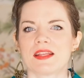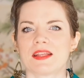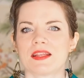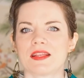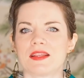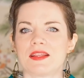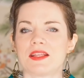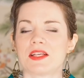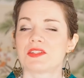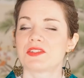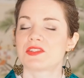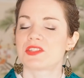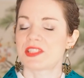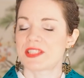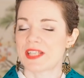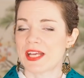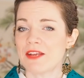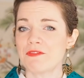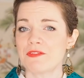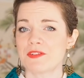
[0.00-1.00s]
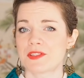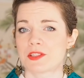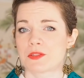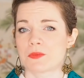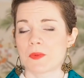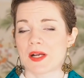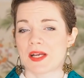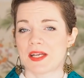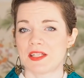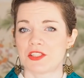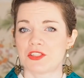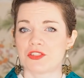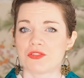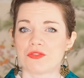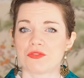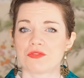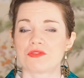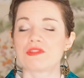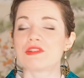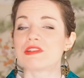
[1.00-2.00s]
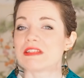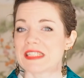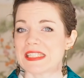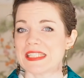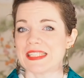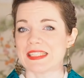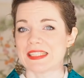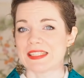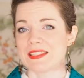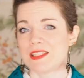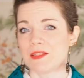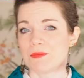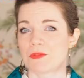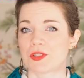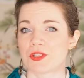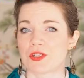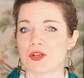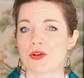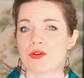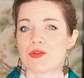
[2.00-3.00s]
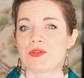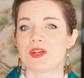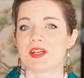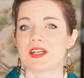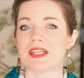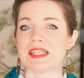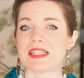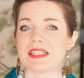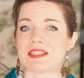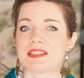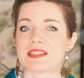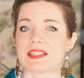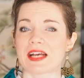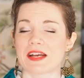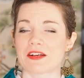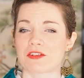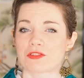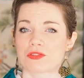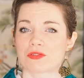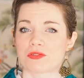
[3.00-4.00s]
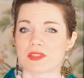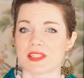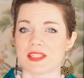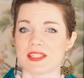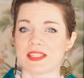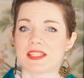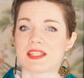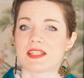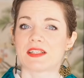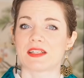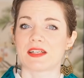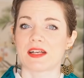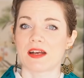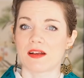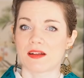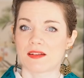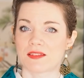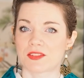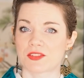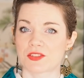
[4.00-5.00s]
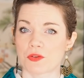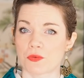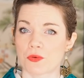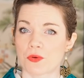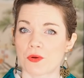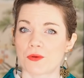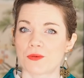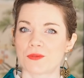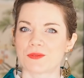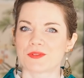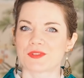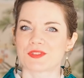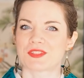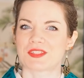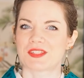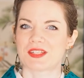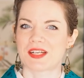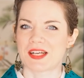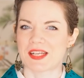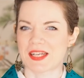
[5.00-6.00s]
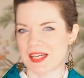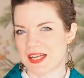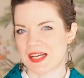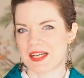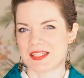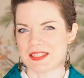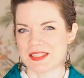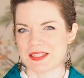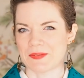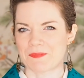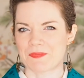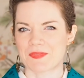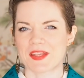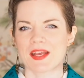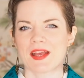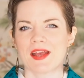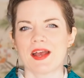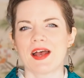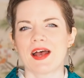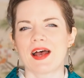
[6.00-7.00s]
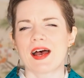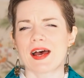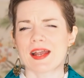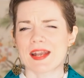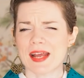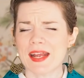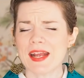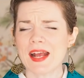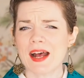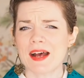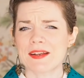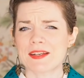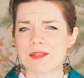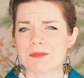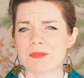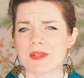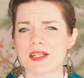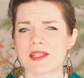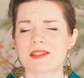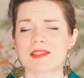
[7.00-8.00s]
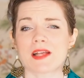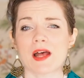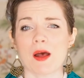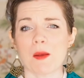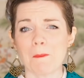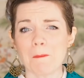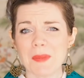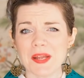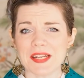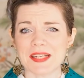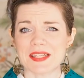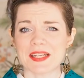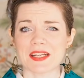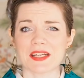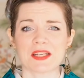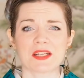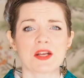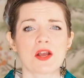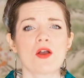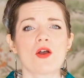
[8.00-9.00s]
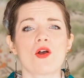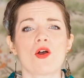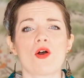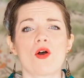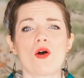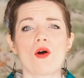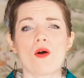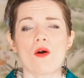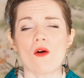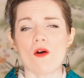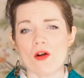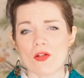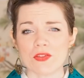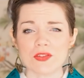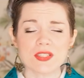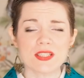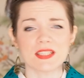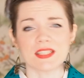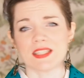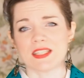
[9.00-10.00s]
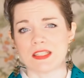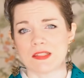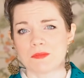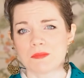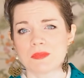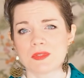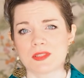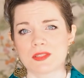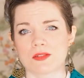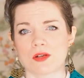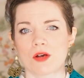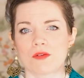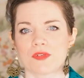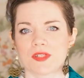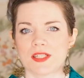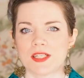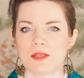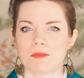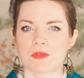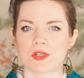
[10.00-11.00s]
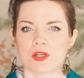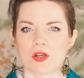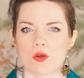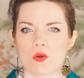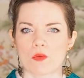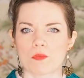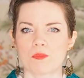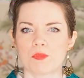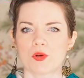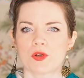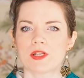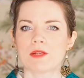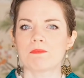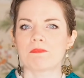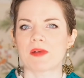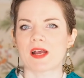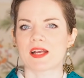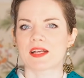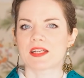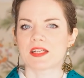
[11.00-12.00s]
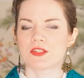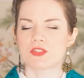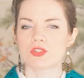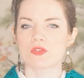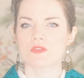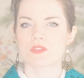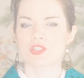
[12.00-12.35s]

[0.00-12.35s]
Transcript: The safest way to clean a kimono is actually a so-called araihari. Araihari means unpicking all the seams of a kimono, put it back into the